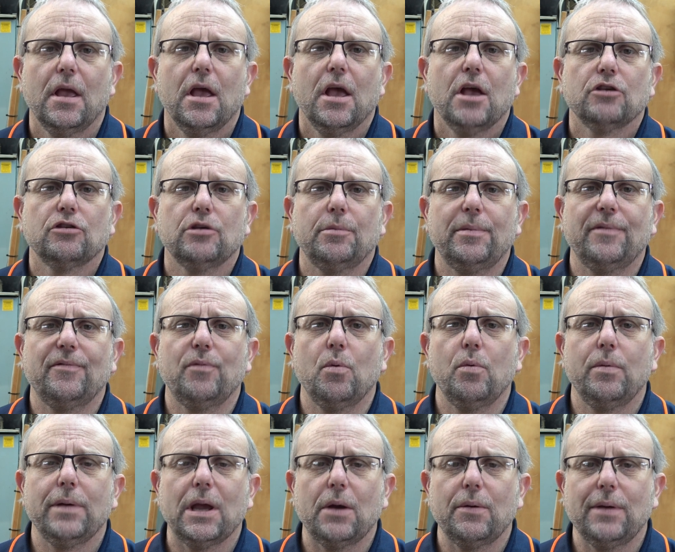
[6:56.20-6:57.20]
So before
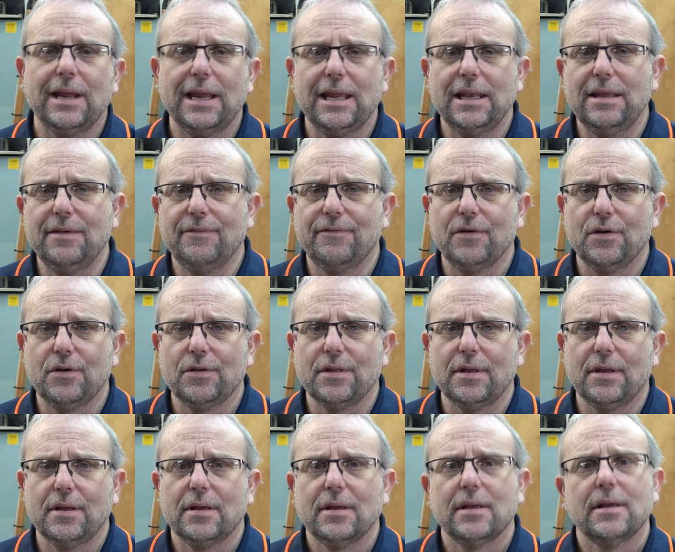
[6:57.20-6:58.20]
we go any
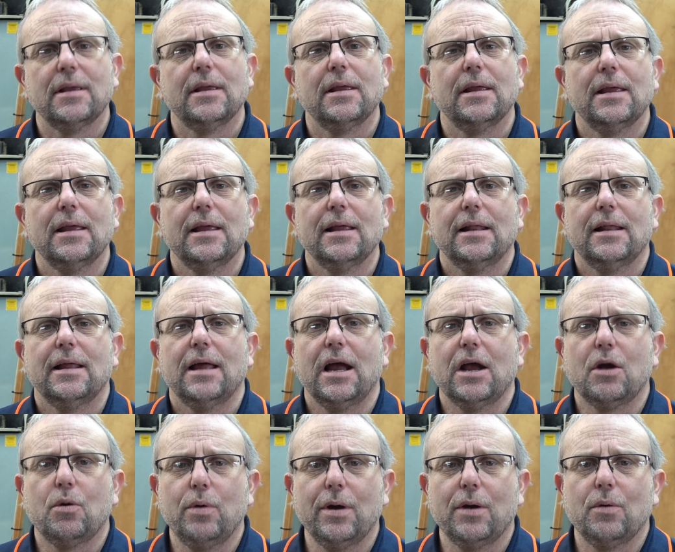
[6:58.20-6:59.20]
further, a
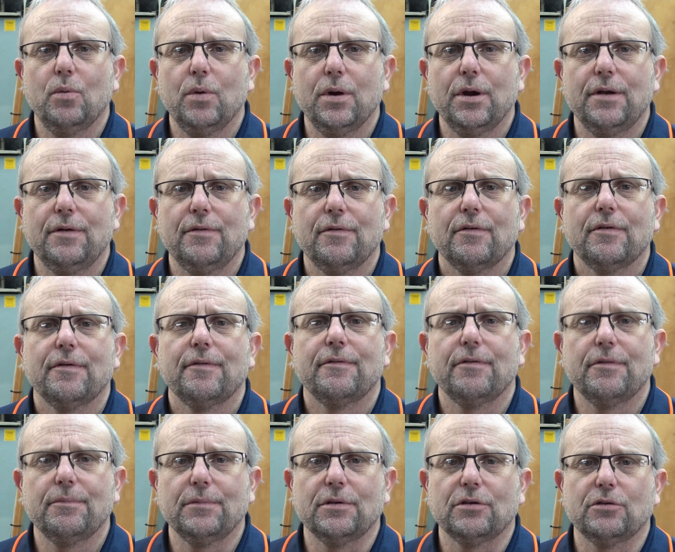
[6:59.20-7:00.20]
quick word
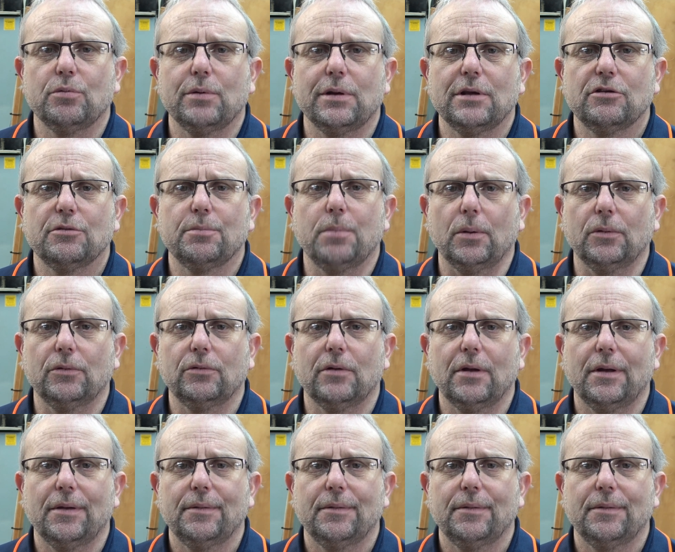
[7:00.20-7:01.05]
from this week's sponsor.